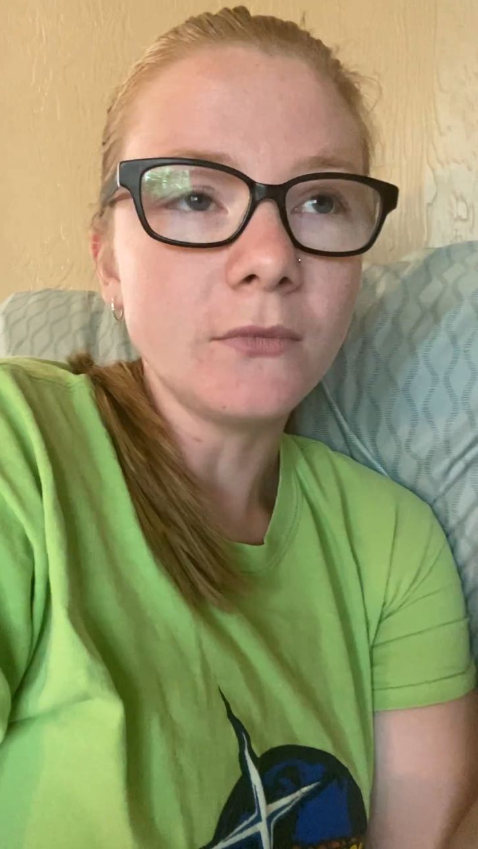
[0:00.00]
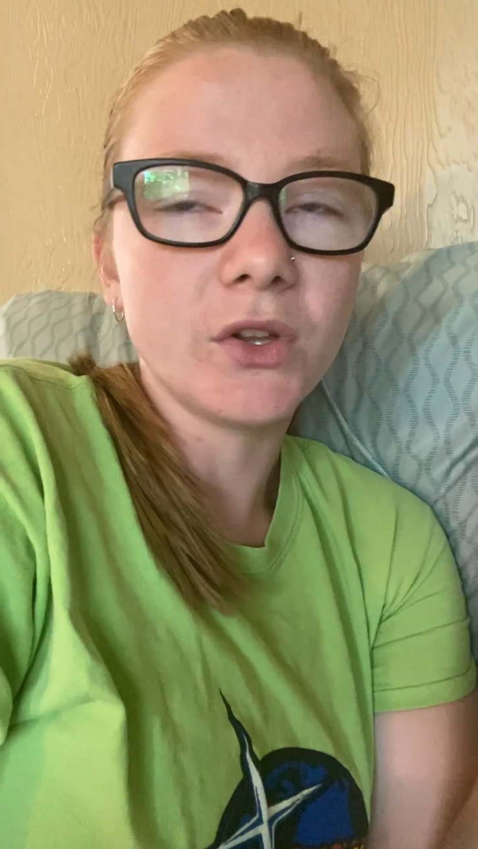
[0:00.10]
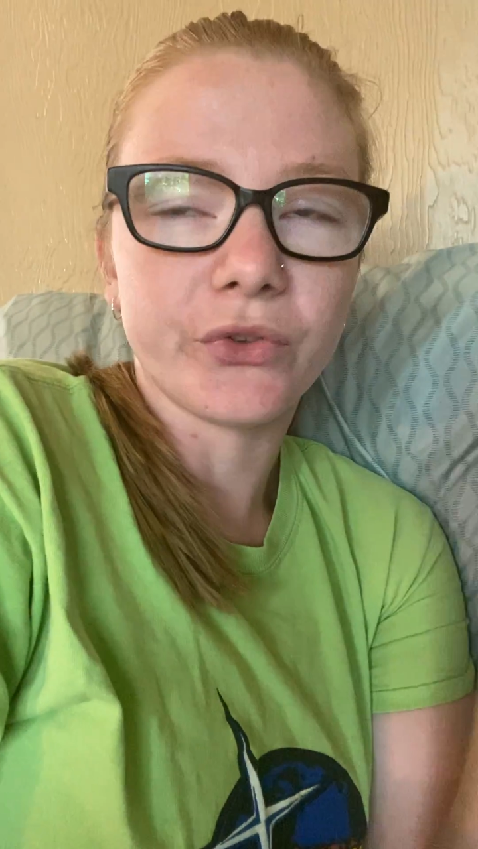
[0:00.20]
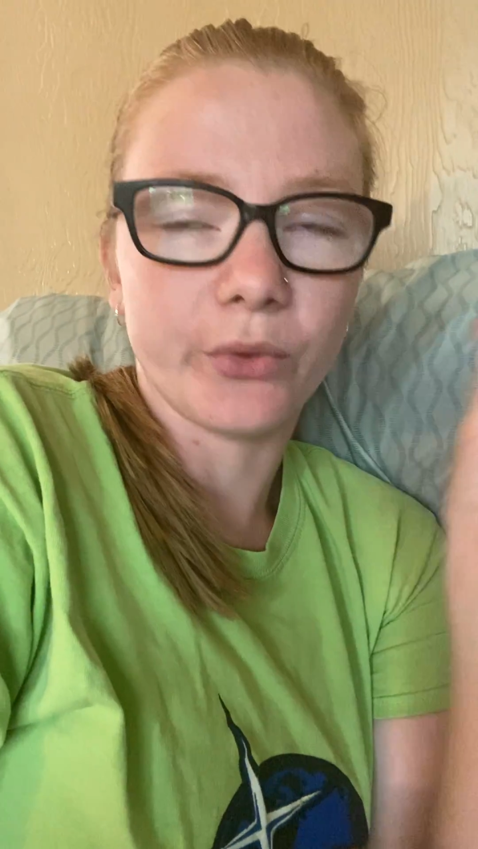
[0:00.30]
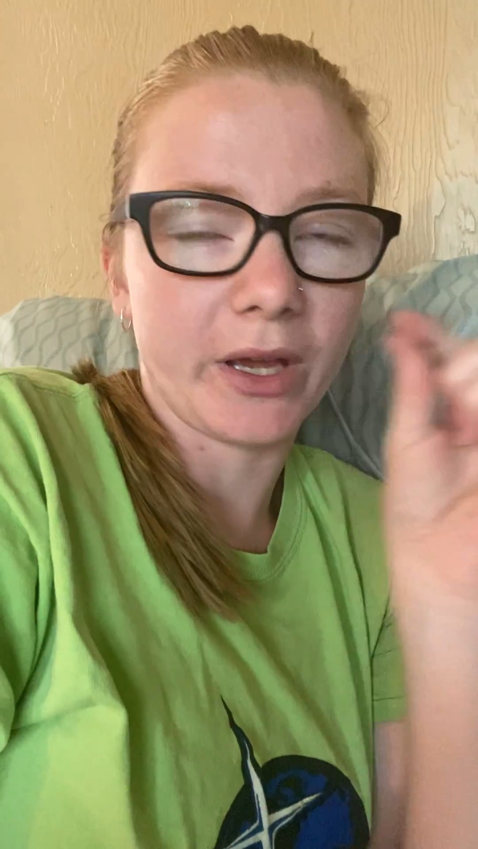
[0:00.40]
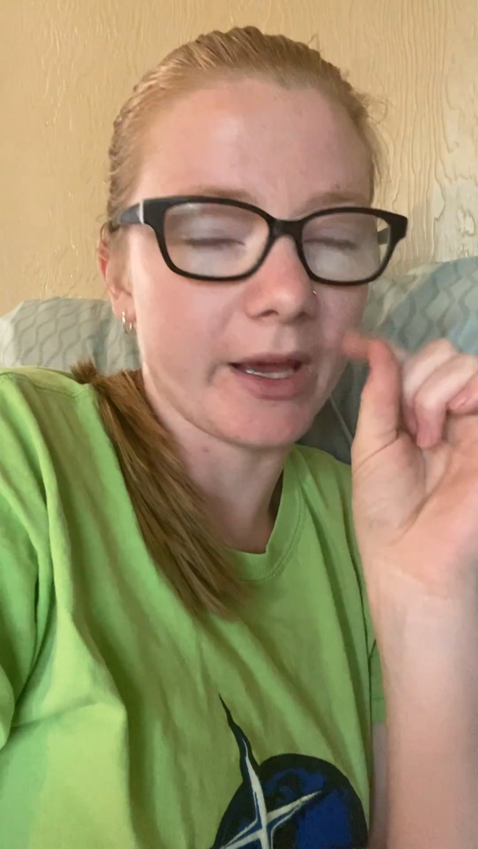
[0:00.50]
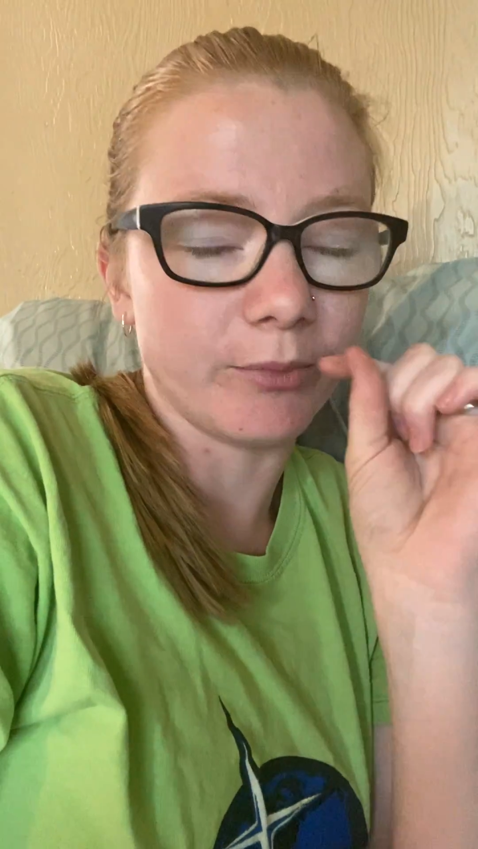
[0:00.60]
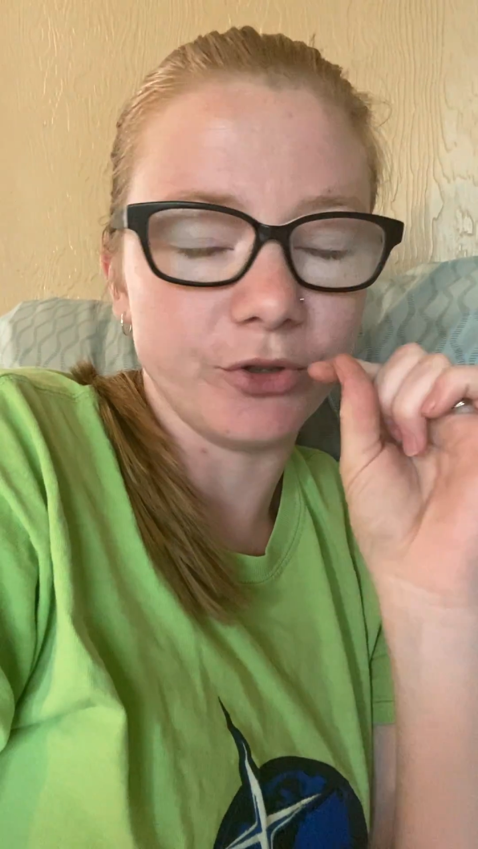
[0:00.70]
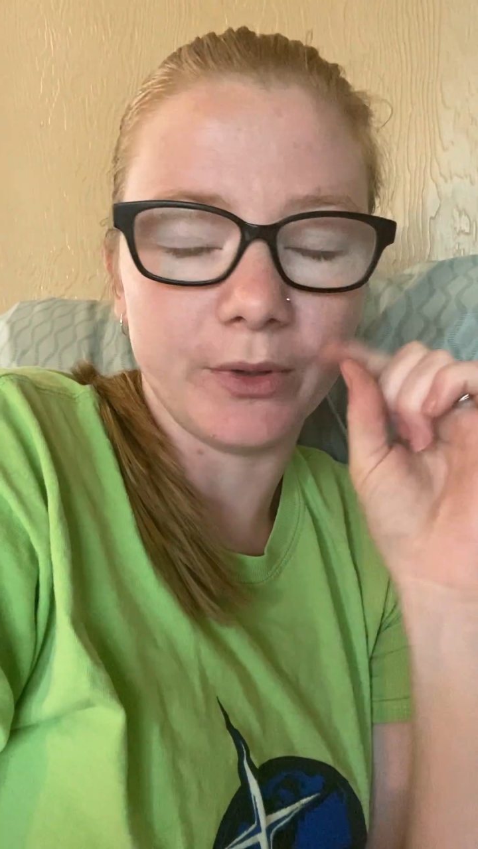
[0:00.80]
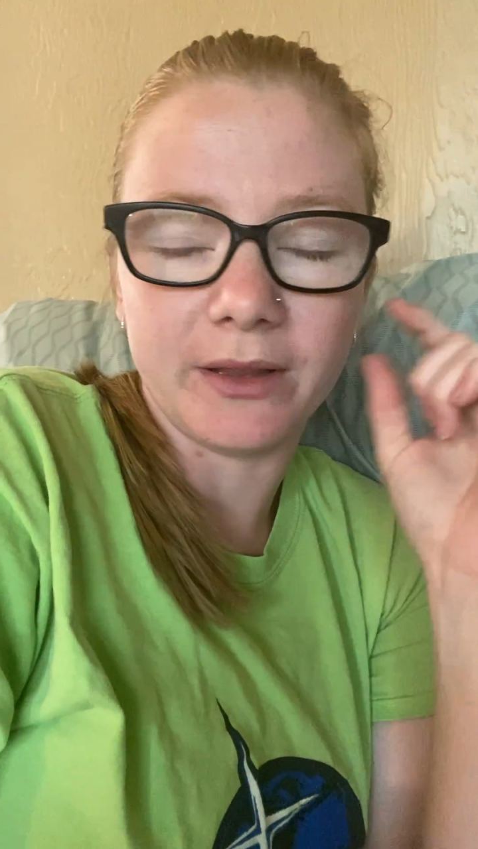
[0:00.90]
So I
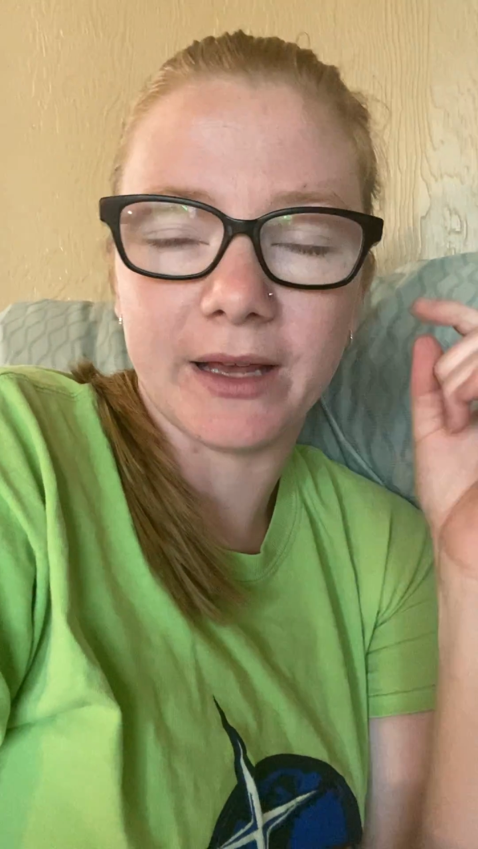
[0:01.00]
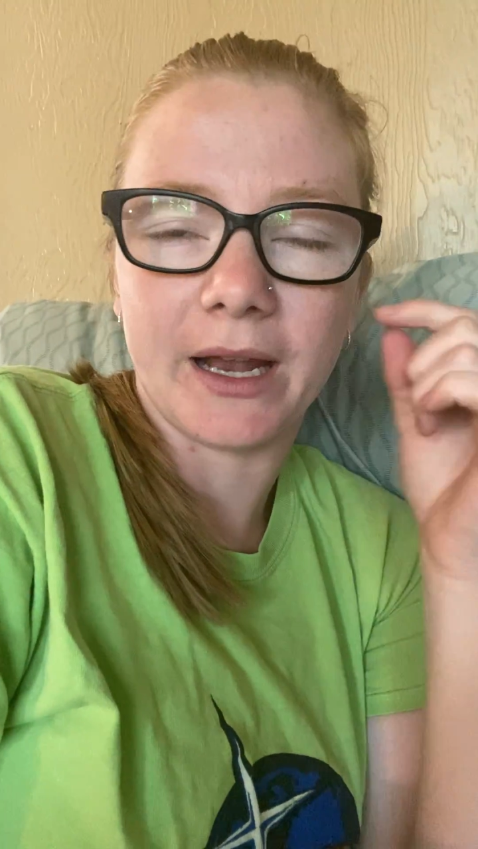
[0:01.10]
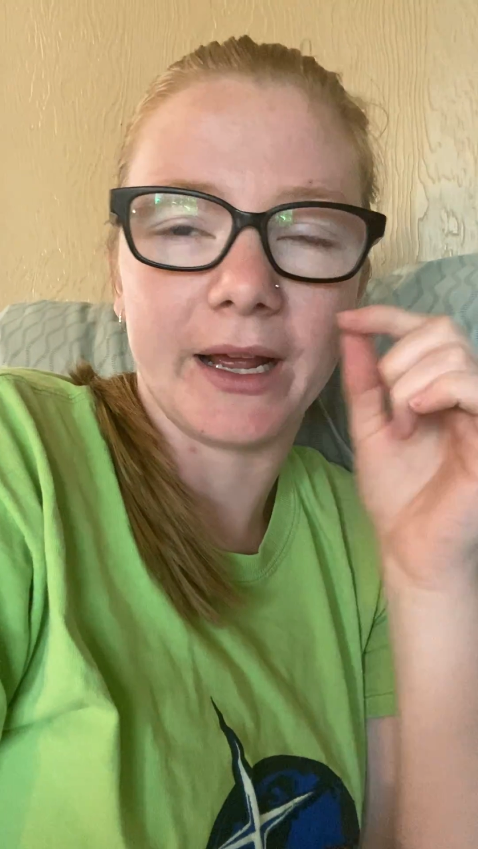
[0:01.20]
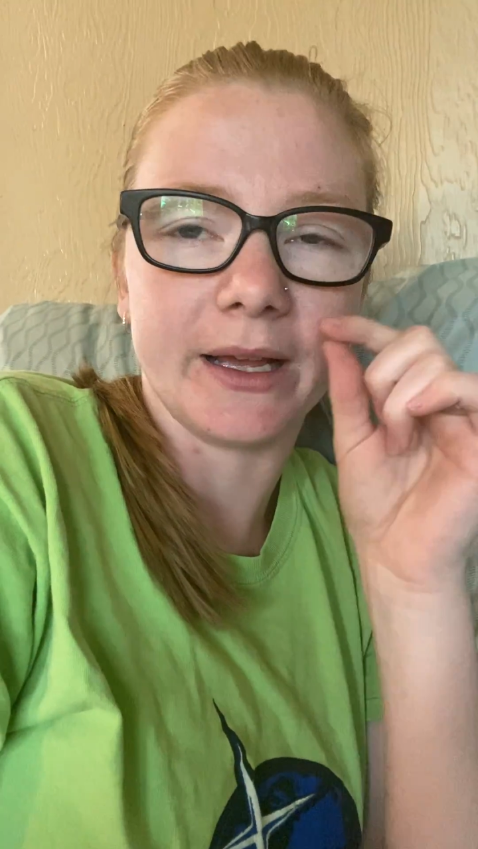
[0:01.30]
kept doing that.